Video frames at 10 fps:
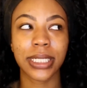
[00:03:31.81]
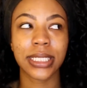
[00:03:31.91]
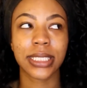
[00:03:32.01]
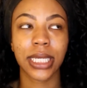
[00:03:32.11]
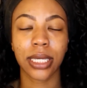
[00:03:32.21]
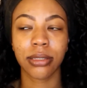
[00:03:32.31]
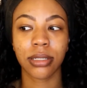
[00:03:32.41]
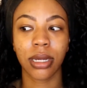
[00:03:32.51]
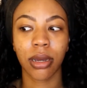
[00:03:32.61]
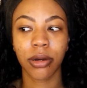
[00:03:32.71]
skin
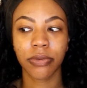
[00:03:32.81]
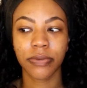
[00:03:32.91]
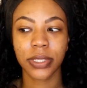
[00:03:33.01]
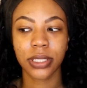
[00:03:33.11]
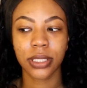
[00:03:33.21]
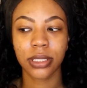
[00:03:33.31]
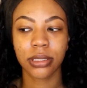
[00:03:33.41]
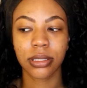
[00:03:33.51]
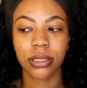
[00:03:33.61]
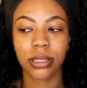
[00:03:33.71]
girl friendly.
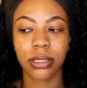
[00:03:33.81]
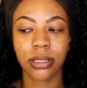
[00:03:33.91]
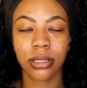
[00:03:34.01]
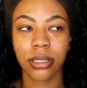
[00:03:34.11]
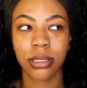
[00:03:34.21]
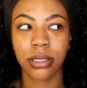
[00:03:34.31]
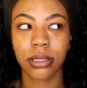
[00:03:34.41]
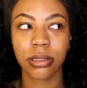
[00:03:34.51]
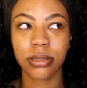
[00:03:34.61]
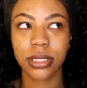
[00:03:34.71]
Early
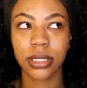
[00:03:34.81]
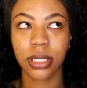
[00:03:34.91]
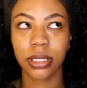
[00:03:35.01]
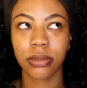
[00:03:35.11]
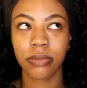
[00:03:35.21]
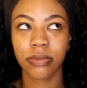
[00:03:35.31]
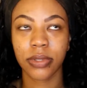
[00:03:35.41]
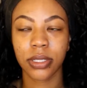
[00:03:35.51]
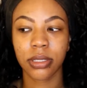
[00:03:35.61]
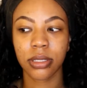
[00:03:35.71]
girl skin
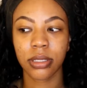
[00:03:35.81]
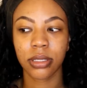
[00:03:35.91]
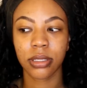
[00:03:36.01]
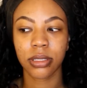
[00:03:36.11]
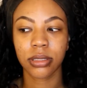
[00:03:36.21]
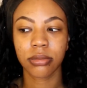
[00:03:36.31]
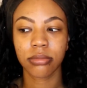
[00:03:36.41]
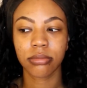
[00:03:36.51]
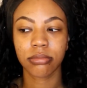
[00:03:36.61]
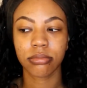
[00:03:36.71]
friendly.
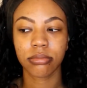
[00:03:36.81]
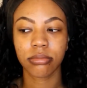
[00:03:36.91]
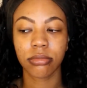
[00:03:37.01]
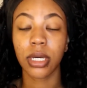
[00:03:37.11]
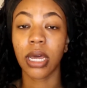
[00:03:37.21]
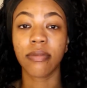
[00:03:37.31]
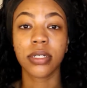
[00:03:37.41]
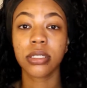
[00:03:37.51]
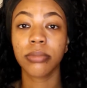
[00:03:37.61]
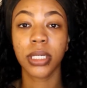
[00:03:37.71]
Whatever,
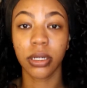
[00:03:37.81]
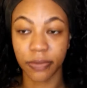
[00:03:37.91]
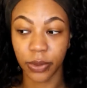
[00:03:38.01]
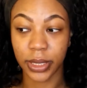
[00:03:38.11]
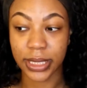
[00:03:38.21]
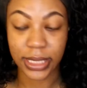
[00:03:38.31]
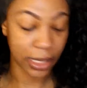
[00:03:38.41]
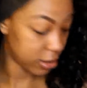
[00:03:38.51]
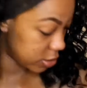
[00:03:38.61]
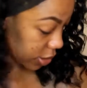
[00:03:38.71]
it's going to be good for oily skin.
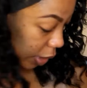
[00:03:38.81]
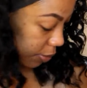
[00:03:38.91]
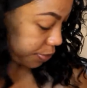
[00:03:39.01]
So,